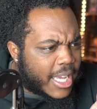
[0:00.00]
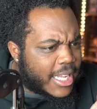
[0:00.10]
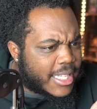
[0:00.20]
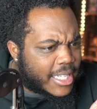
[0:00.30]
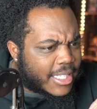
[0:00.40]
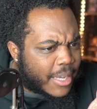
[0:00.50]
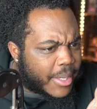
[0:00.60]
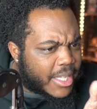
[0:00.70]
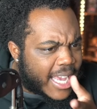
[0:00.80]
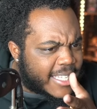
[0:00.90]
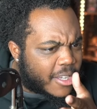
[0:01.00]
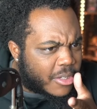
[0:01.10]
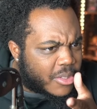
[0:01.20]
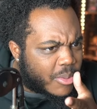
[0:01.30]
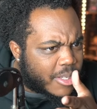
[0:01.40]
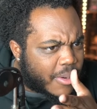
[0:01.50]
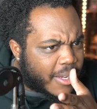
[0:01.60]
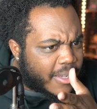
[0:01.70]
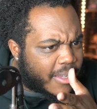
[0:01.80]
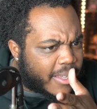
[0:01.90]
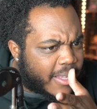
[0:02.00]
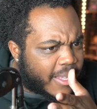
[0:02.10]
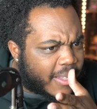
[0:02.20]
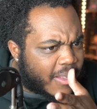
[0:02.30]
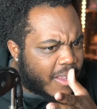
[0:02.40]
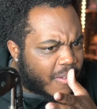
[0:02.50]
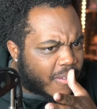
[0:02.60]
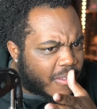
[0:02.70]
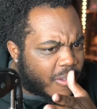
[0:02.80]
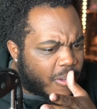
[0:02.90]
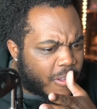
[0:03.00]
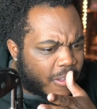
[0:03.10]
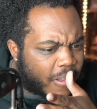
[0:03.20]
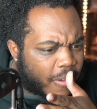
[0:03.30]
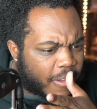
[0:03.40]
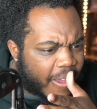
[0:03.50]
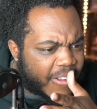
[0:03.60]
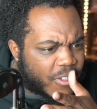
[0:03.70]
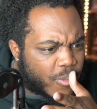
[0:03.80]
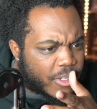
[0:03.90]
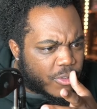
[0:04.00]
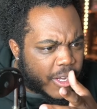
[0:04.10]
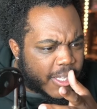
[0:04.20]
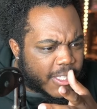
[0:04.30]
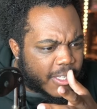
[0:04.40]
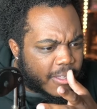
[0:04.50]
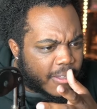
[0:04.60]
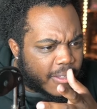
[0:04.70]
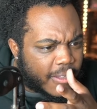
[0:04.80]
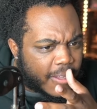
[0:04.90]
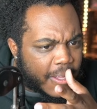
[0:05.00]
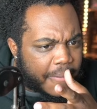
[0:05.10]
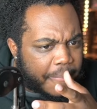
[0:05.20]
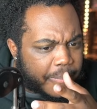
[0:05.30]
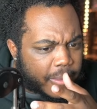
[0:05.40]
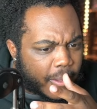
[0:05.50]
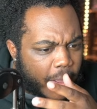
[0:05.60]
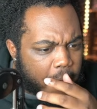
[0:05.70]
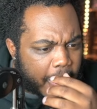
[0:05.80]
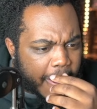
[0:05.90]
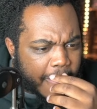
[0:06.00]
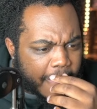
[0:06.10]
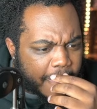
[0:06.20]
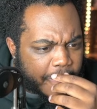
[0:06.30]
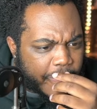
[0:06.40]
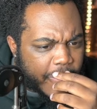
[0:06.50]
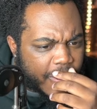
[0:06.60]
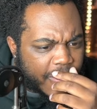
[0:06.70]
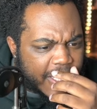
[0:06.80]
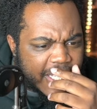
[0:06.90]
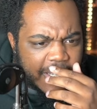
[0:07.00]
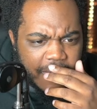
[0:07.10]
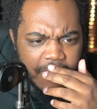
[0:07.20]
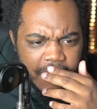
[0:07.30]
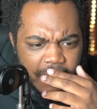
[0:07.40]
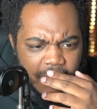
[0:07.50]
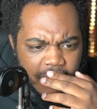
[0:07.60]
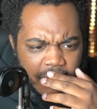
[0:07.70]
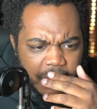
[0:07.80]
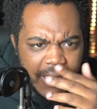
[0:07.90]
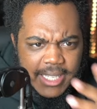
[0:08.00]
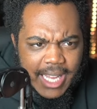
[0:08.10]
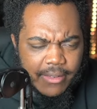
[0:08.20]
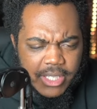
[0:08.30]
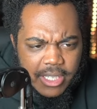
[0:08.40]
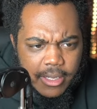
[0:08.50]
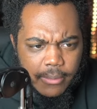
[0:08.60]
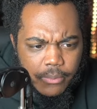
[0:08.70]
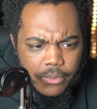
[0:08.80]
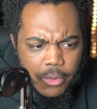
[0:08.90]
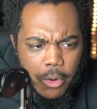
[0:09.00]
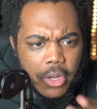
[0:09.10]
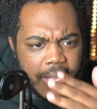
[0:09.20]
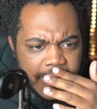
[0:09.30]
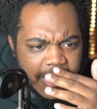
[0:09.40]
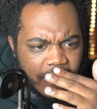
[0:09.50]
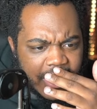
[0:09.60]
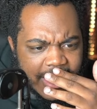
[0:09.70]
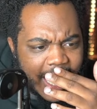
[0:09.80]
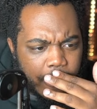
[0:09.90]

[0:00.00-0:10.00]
didn't tell us how many days ago this was, right? It, no, no, no, no, no, no. Yeah, it just went straight into the. Okay, let's see because obviously the the cut itself has not